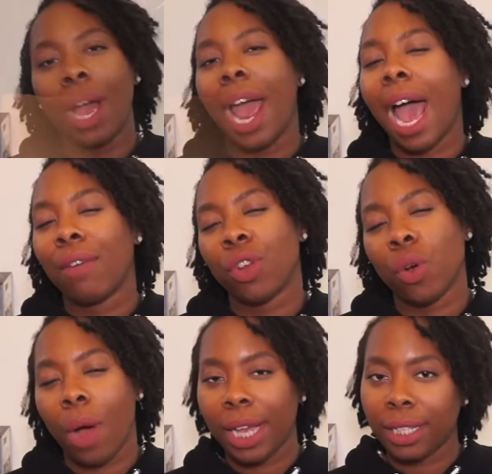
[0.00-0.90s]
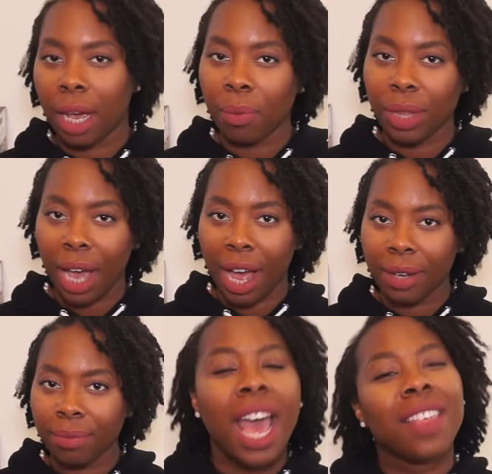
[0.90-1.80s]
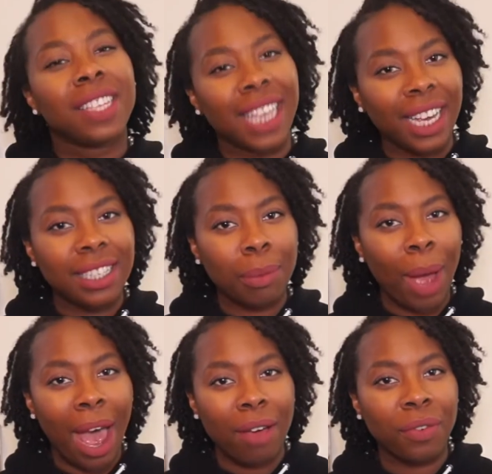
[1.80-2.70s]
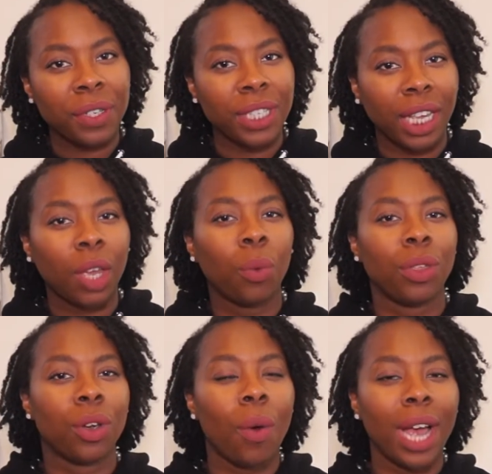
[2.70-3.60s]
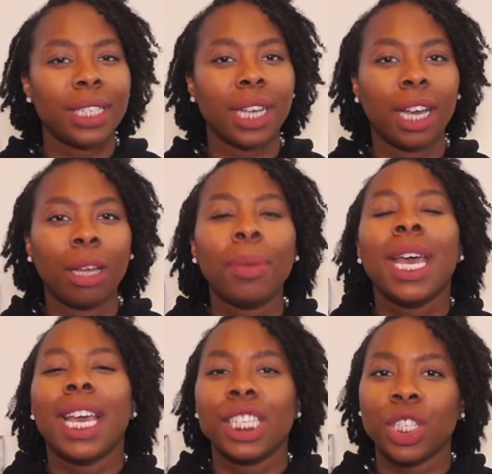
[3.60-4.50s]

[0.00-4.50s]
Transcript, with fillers: and have your quiet time with God. The second tip I have for sticking with your quiet time is